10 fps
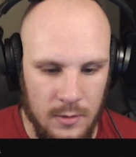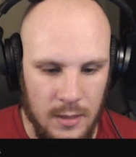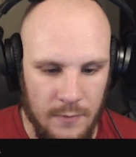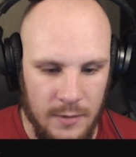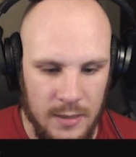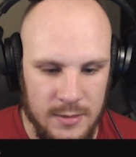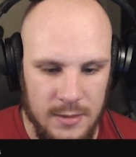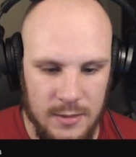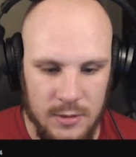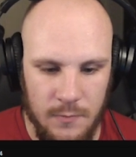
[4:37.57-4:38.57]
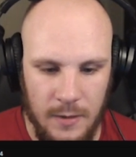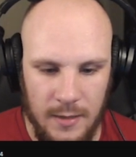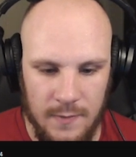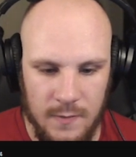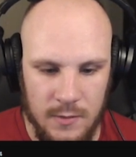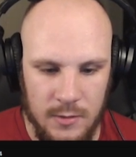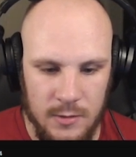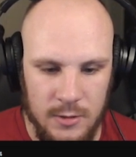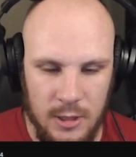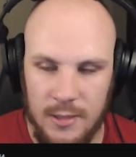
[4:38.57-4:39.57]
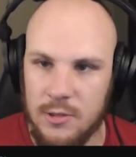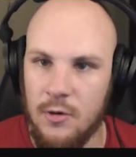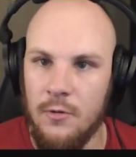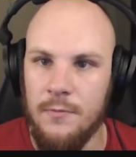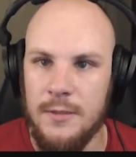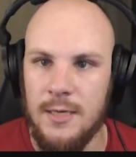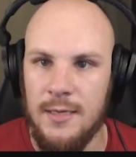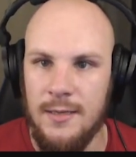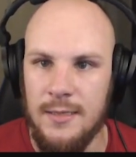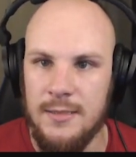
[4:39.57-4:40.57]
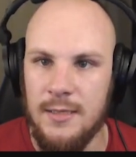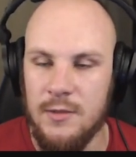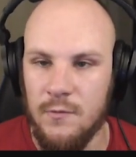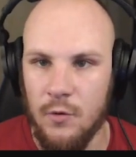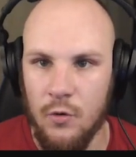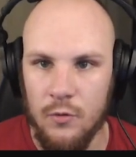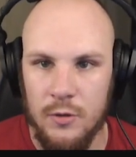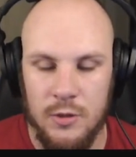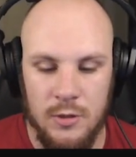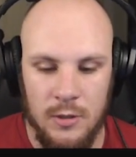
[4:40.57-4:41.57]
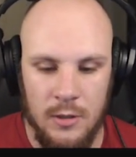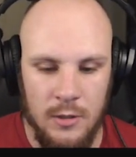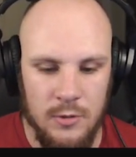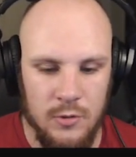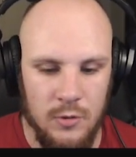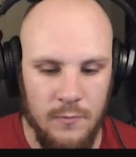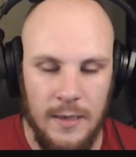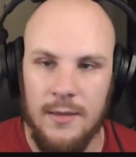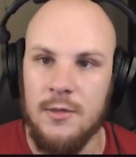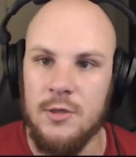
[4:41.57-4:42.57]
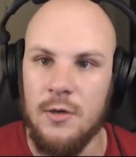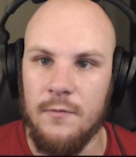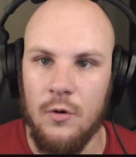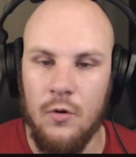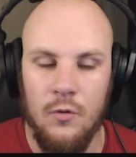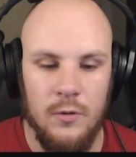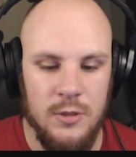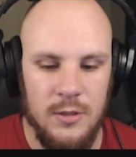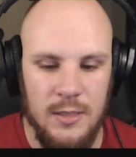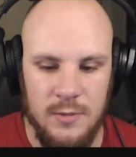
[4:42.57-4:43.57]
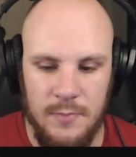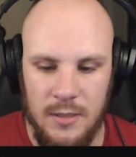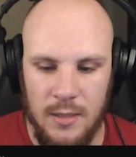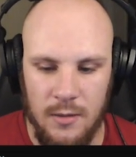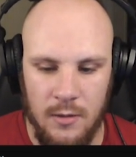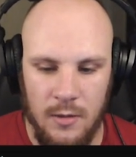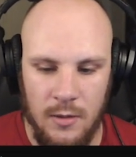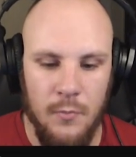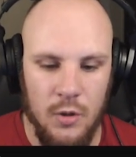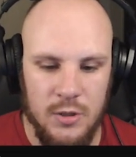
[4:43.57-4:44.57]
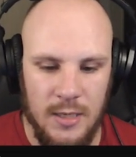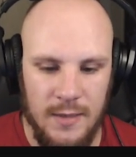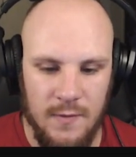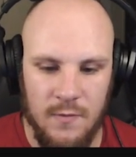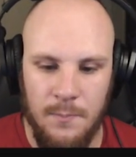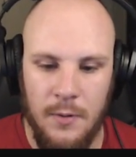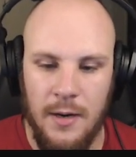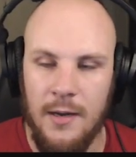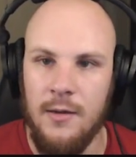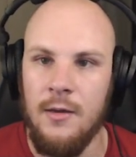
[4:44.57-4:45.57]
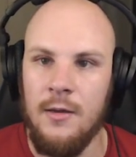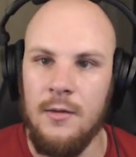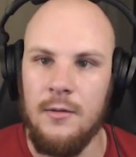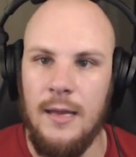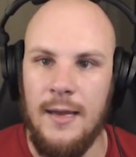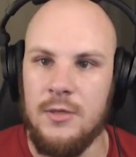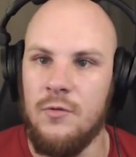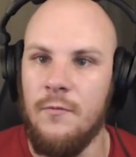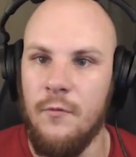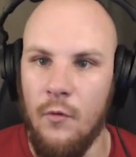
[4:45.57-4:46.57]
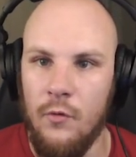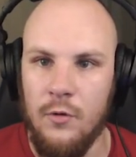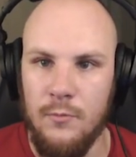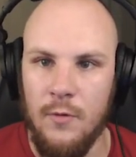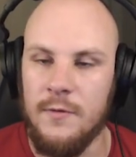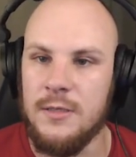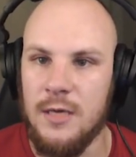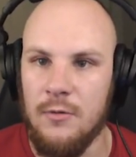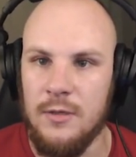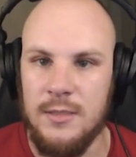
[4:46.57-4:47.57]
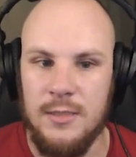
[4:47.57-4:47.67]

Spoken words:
Yeah, we can see this wet CHO, which I think stands for chorus. So the wetness of the chorus is being modulated by the actual volume of the sound